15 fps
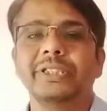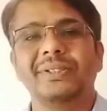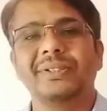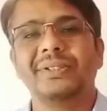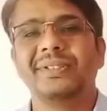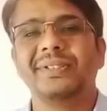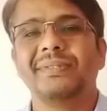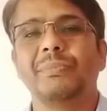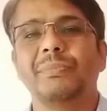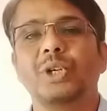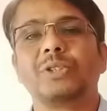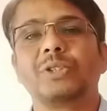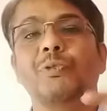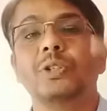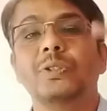4,
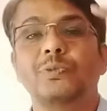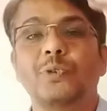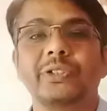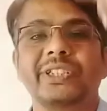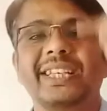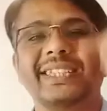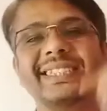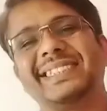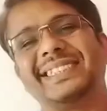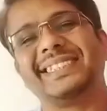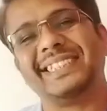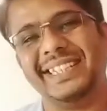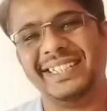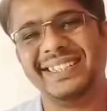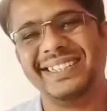because 4
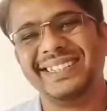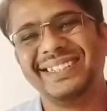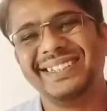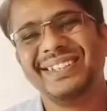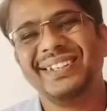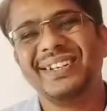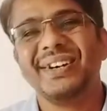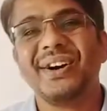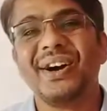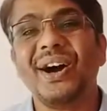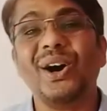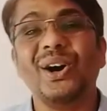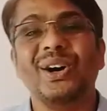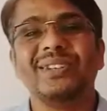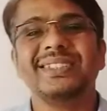4s are 16,
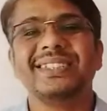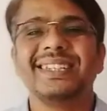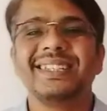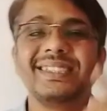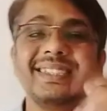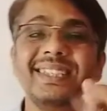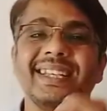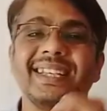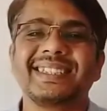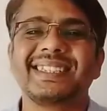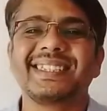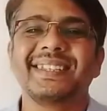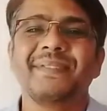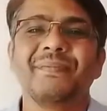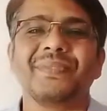or
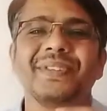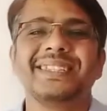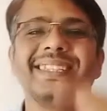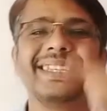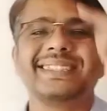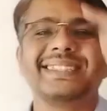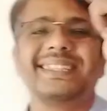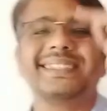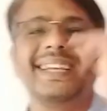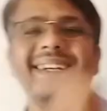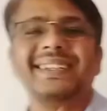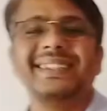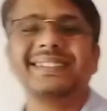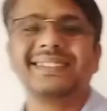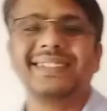6
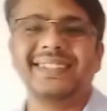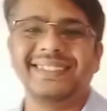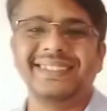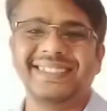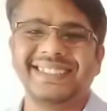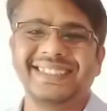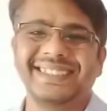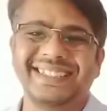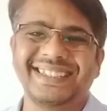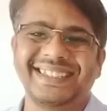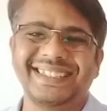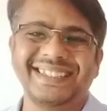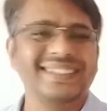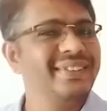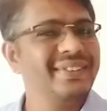6 6 are
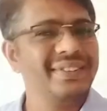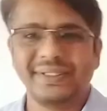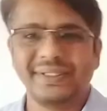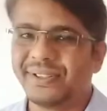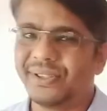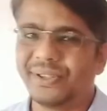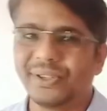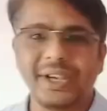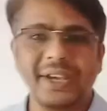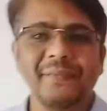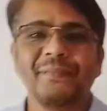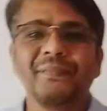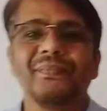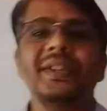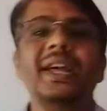36.
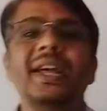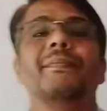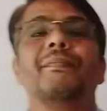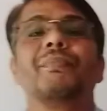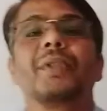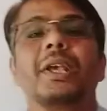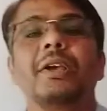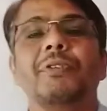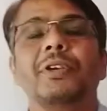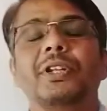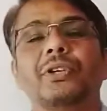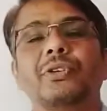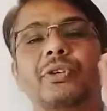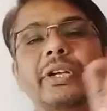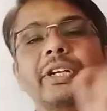Okay. Then
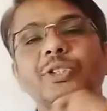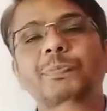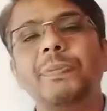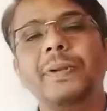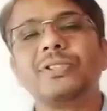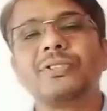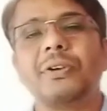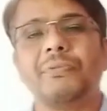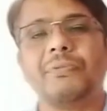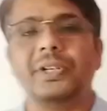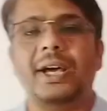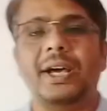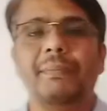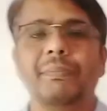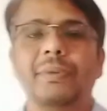if in the units
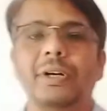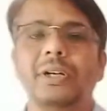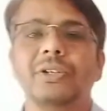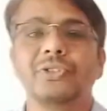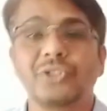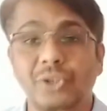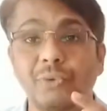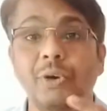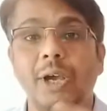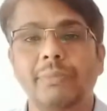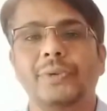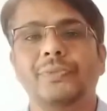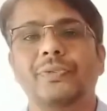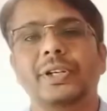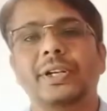place of a number,
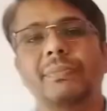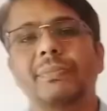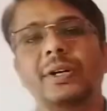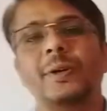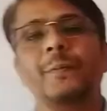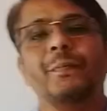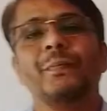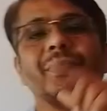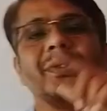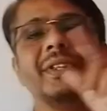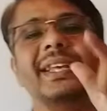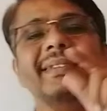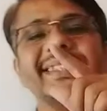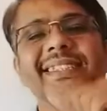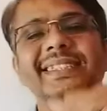square of a
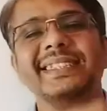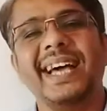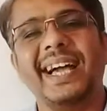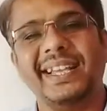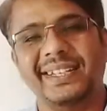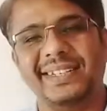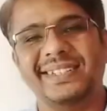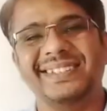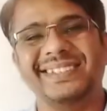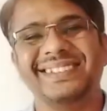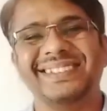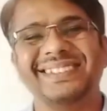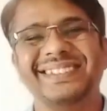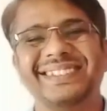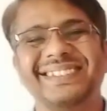number, there is
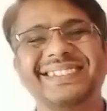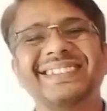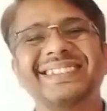9.